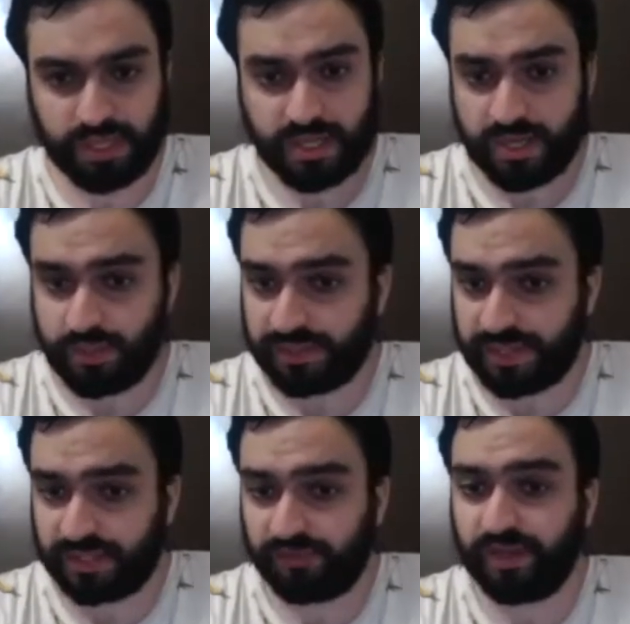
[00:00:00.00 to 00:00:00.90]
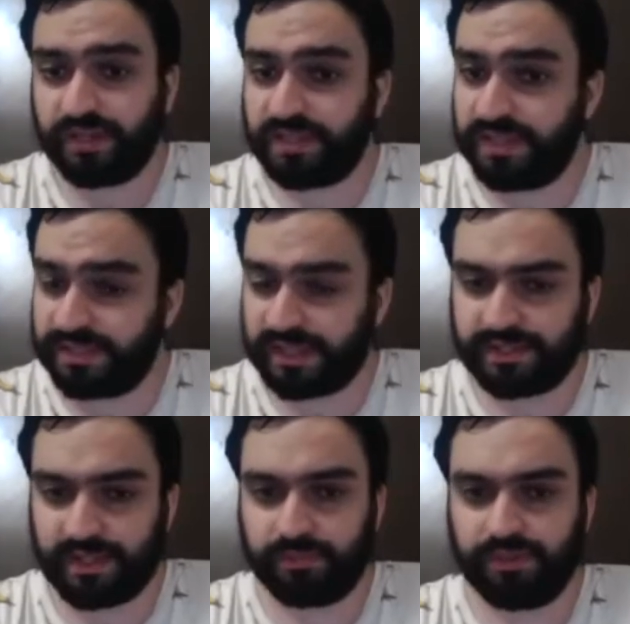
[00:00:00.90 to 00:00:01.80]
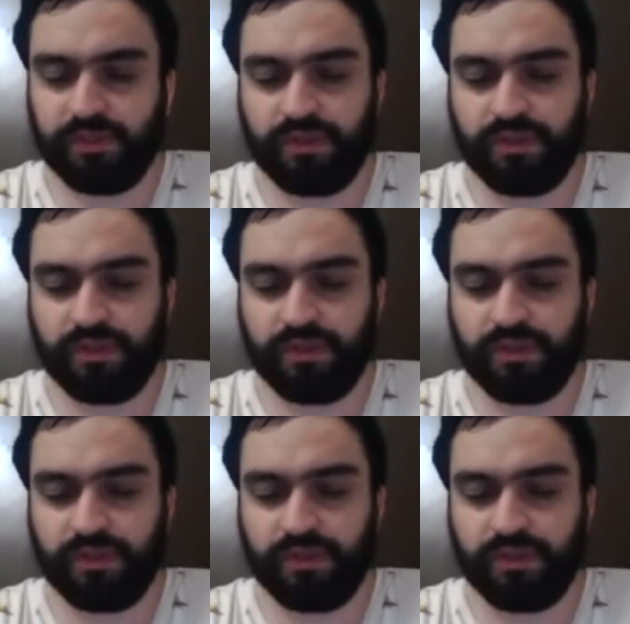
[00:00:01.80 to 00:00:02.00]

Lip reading: The sacrifice is accepted.